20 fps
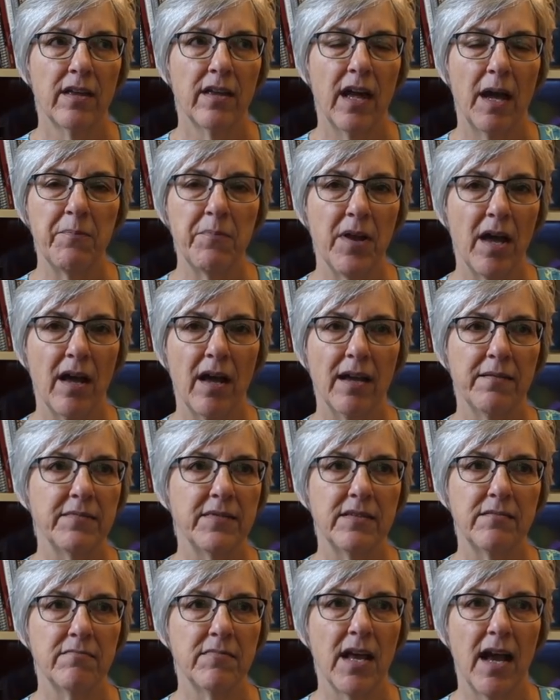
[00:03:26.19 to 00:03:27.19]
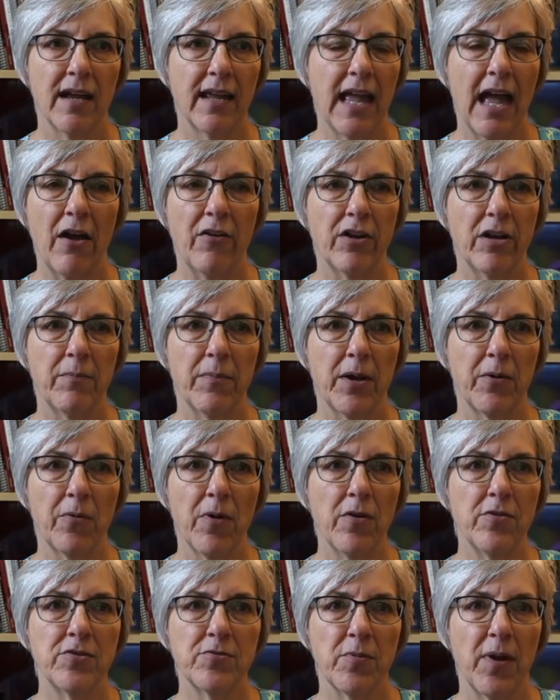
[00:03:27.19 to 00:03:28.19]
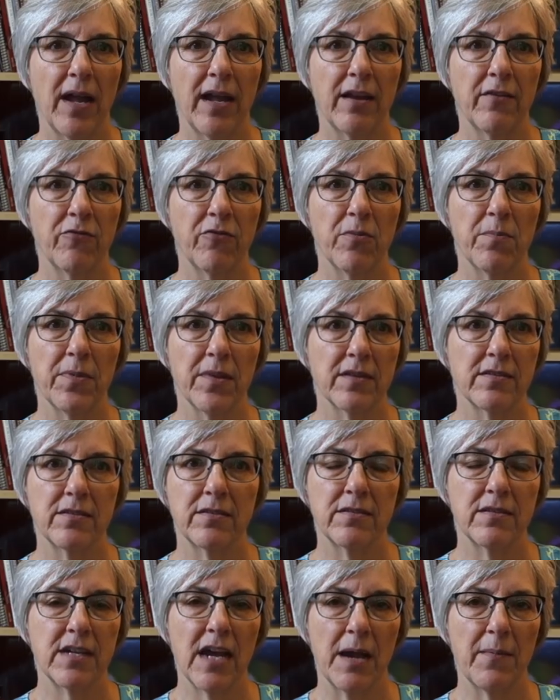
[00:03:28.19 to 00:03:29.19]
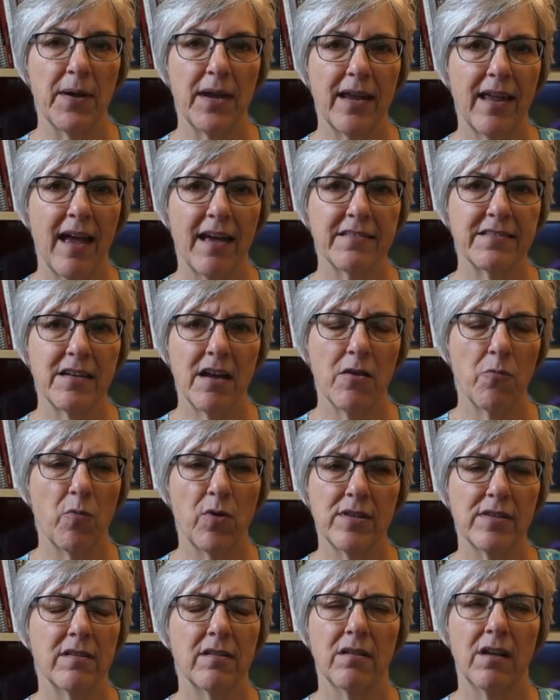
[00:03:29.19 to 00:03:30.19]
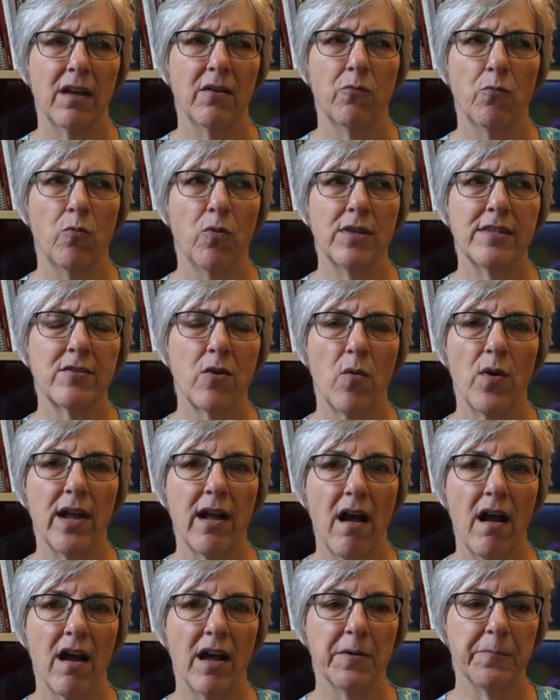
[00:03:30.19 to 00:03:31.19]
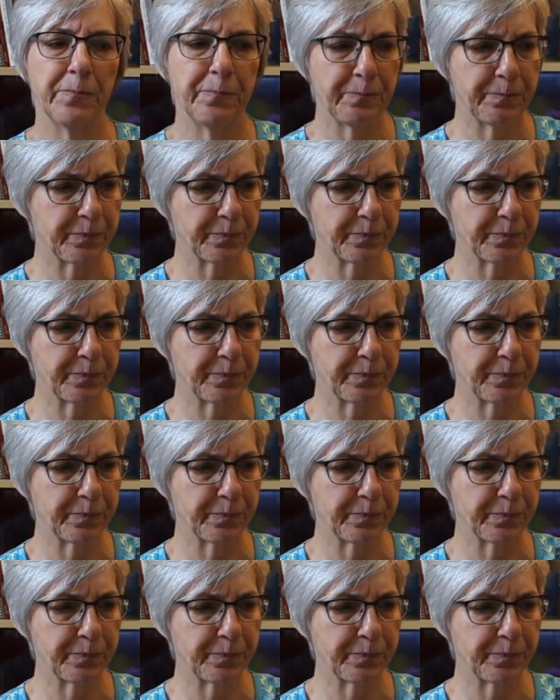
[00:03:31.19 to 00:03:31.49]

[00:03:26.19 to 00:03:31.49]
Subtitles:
I'm not counting my rows right from the time I cast on. What's going on?